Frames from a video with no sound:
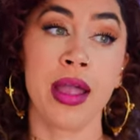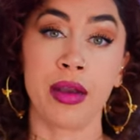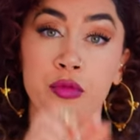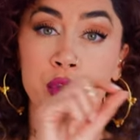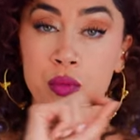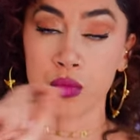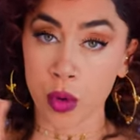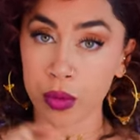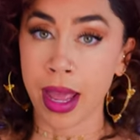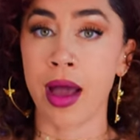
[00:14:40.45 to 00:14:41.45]
and really
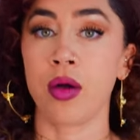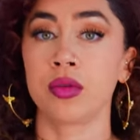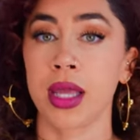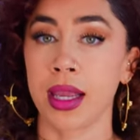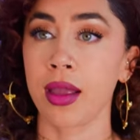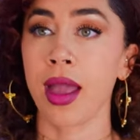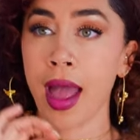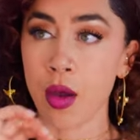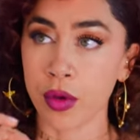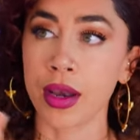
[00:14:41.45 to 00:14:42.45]
wrote out like
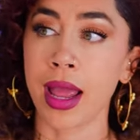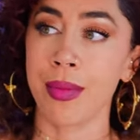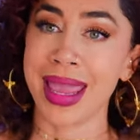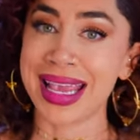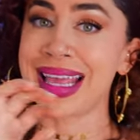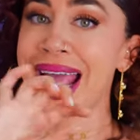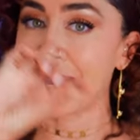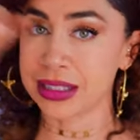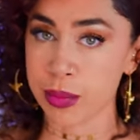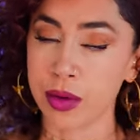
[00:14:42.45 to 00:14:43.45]
how can I make
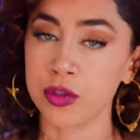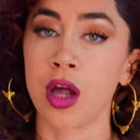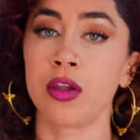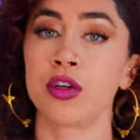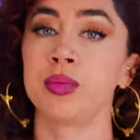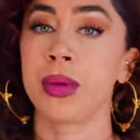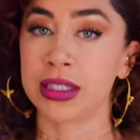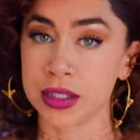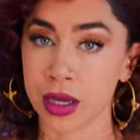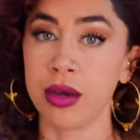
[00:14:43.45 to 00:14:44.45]
X amount of dollars
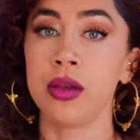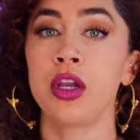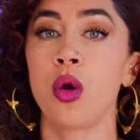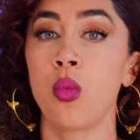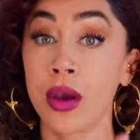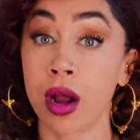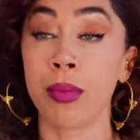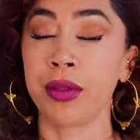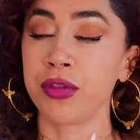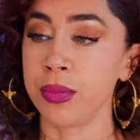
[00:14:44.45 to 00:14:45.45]
based on you know what our
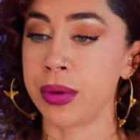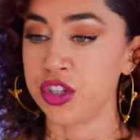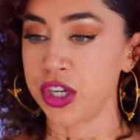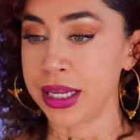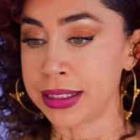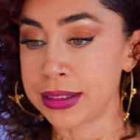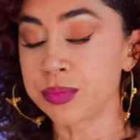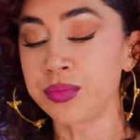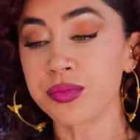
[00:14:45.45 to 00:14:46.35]
monthly budget is.